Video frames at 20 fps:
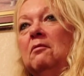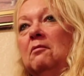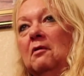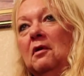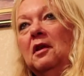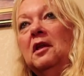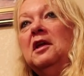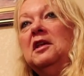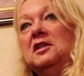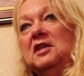it
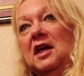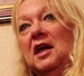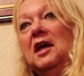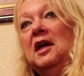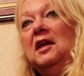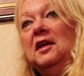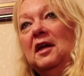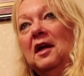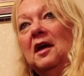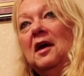really
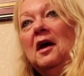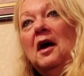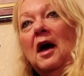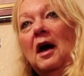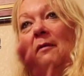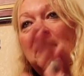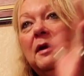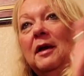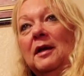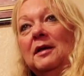did.
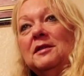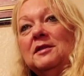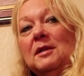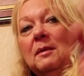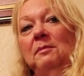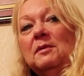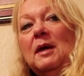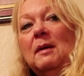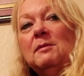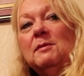I mean, mm-hmm.
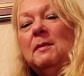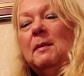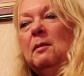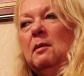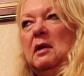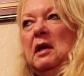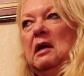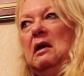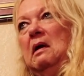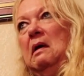sometimes
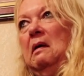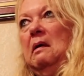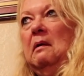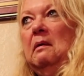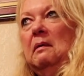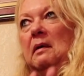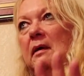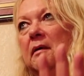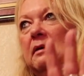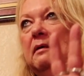people are like,
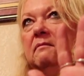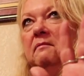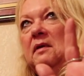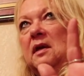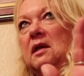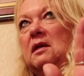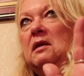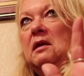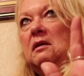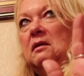"Oh, how
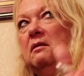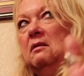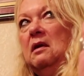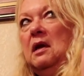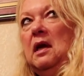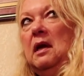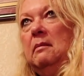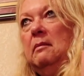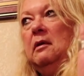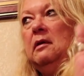convenient your
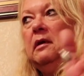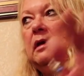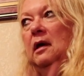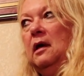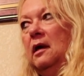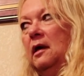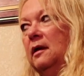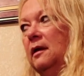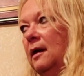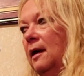camera
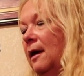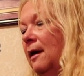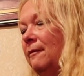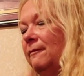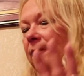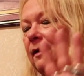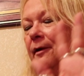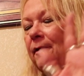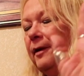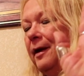died."
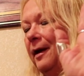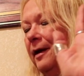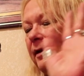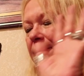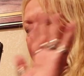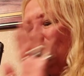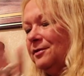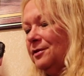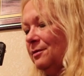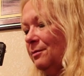I've heard, I
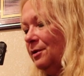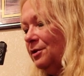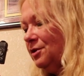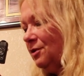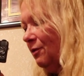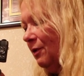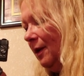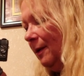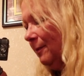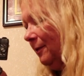hear so
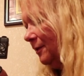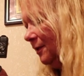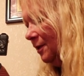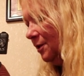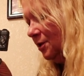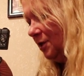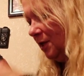much crap in the